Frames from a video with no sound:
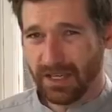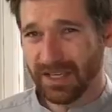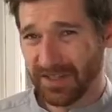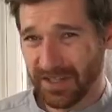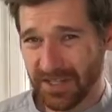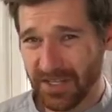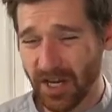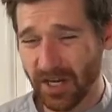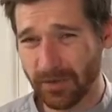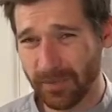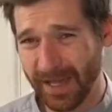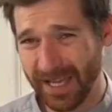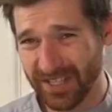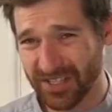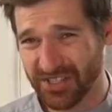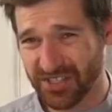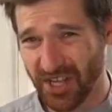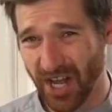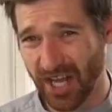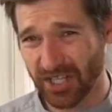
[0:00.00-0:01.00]
And the young
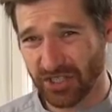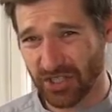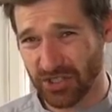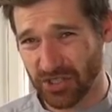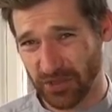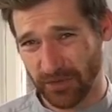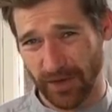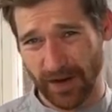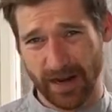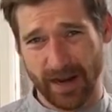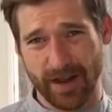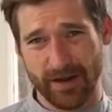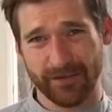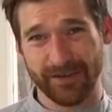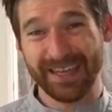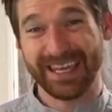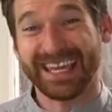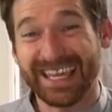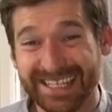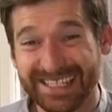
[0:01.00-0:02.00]
man Sasha
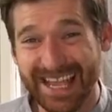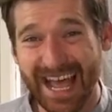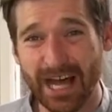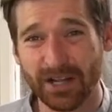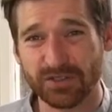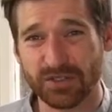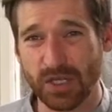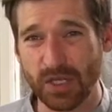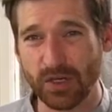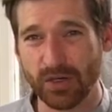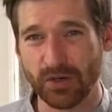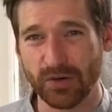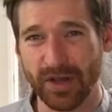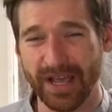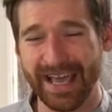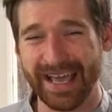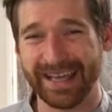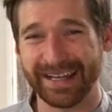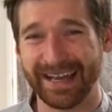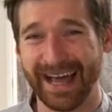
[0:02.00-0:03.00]
Zverev, he's out too.
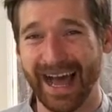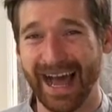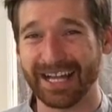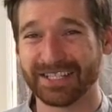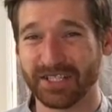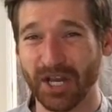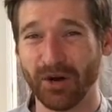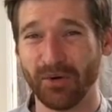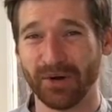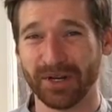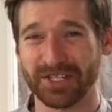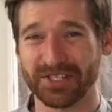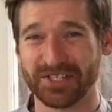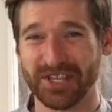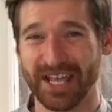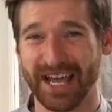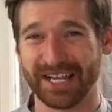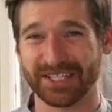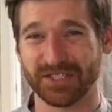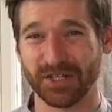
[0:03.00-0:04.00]
And I don't want to
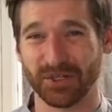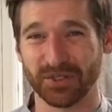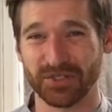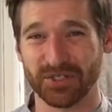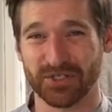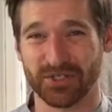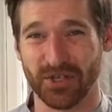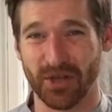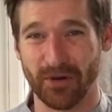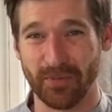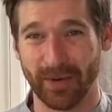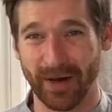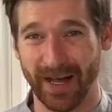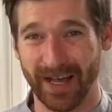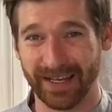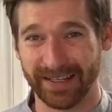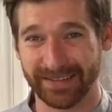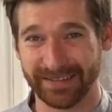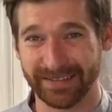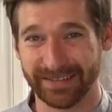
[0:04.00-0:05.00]
say I told you so, but